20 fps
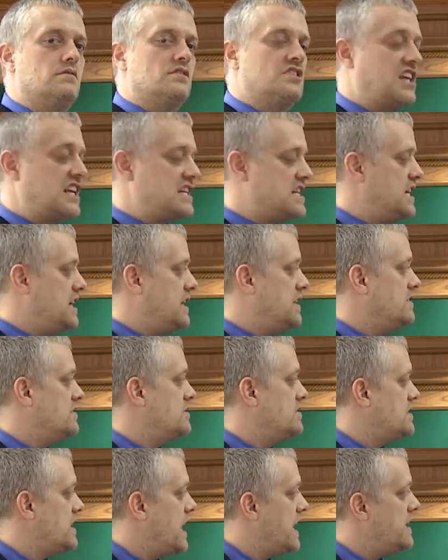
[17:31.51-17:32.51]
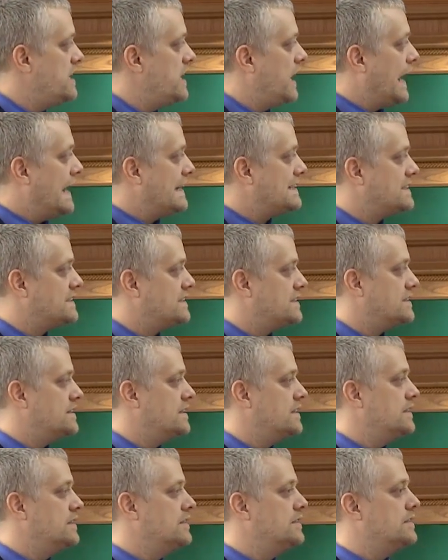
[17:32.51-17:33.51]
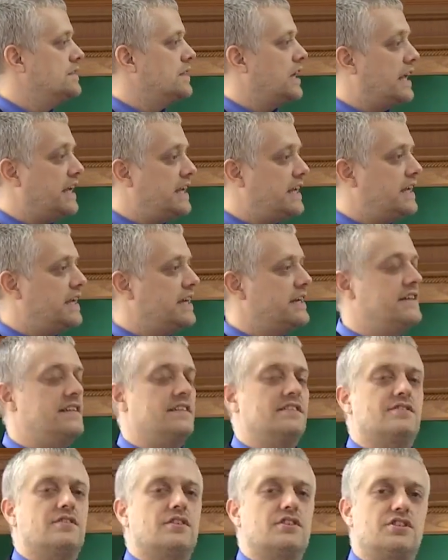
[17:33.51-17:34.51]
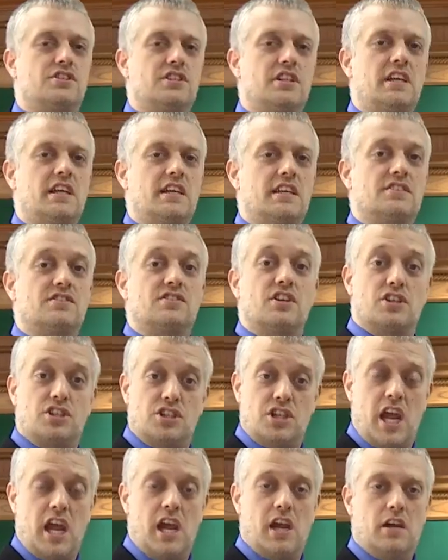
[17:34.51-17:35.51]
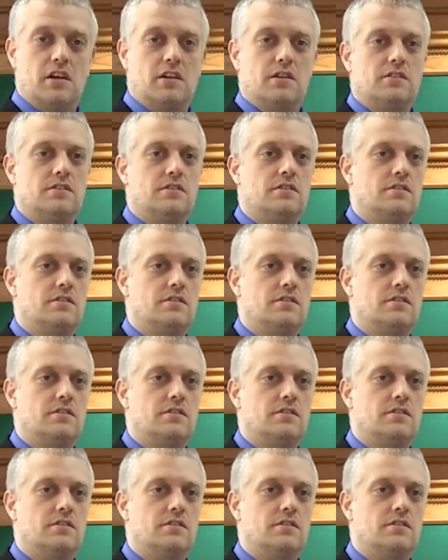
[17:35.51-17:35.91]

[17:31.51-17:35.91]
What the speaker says: settings. Then it's he is or she is the chair.